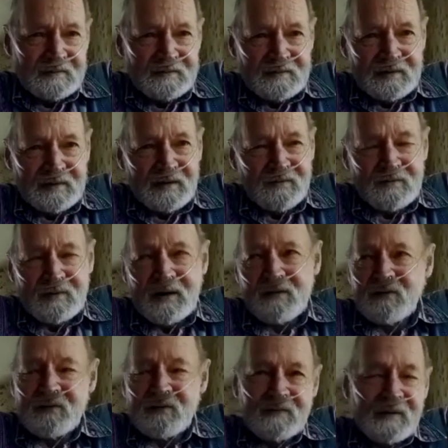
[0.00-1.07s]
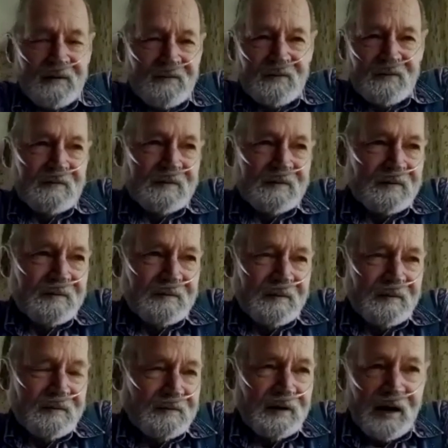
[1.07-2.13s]
there were
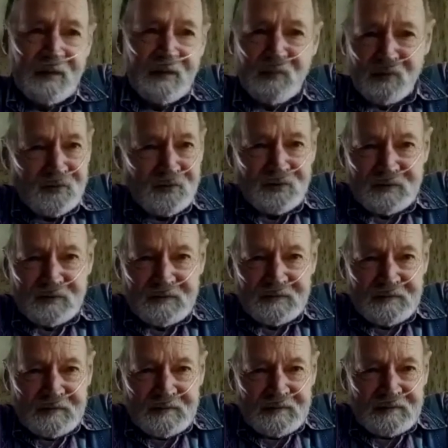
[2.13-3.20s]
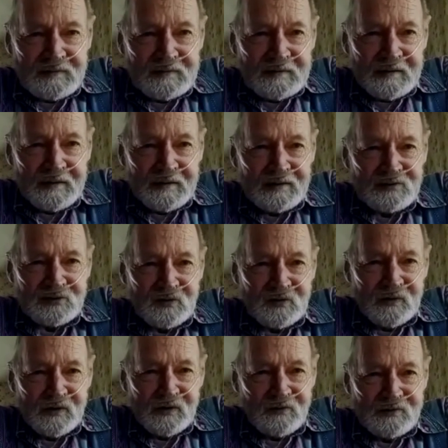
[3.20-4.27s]
neighbors, and so
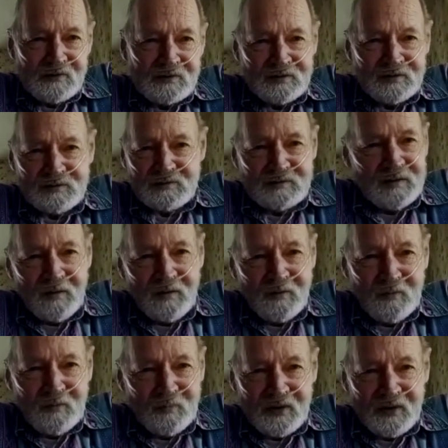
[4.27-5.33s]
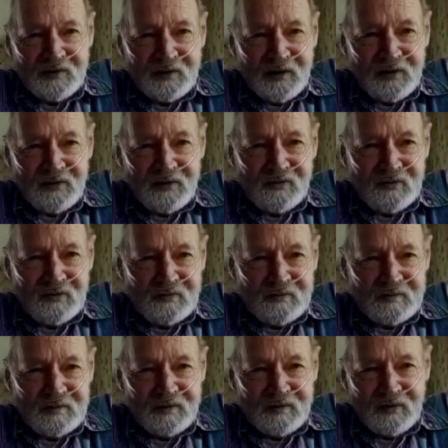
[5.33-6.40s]
we always, you know, played together
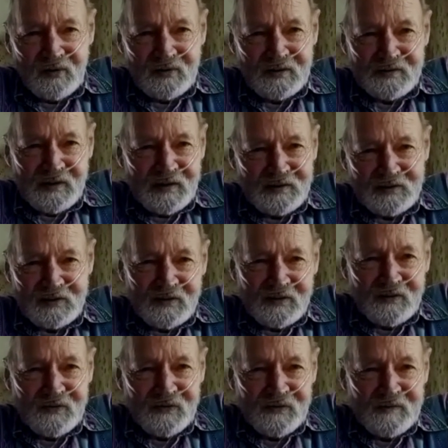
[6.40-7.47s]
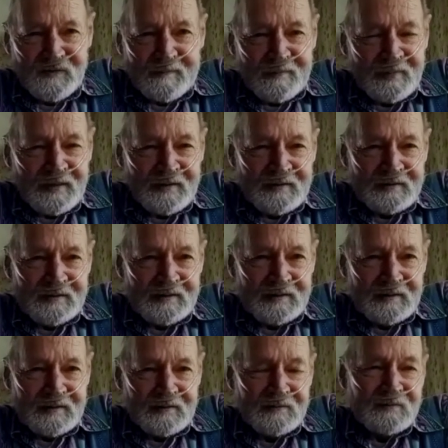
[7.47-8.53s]
and all of that stuff.
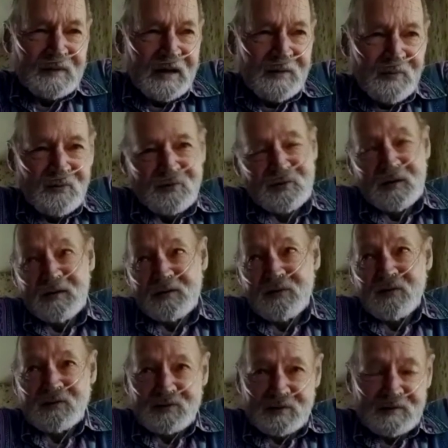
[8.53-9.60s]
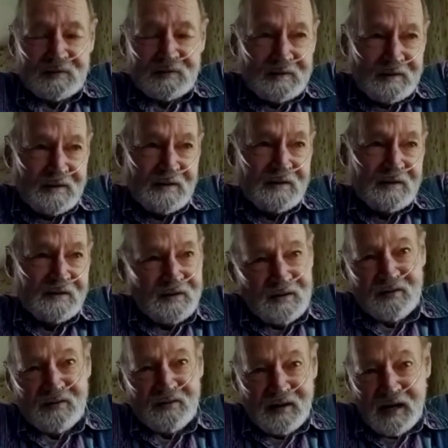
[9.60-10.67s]
Neighbors, and of course, a lot
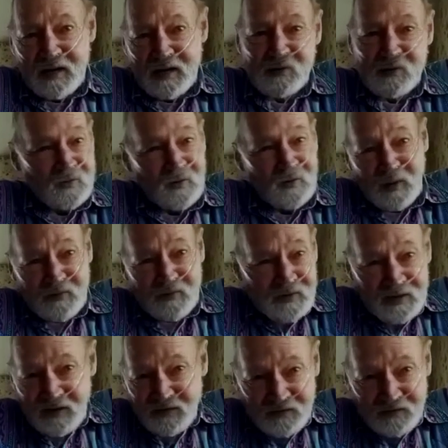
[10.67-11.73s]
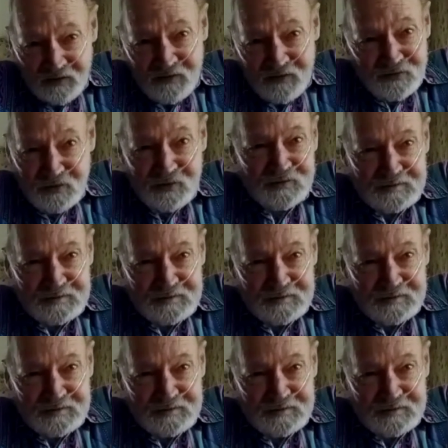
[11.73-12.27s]
of the neighbors were my relatives.